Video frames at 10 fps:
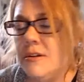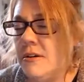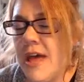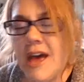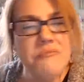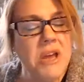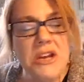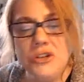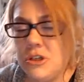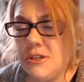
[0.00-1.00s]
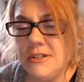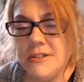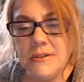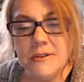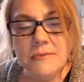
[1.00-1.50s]
Have
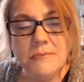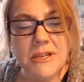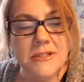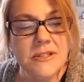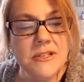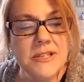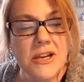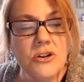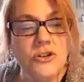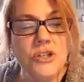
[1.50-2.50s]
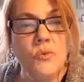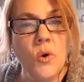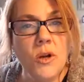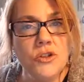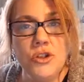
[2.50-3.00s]
patience, because this energy
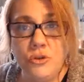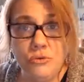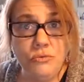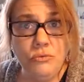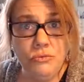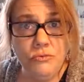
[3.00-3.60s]
wants you,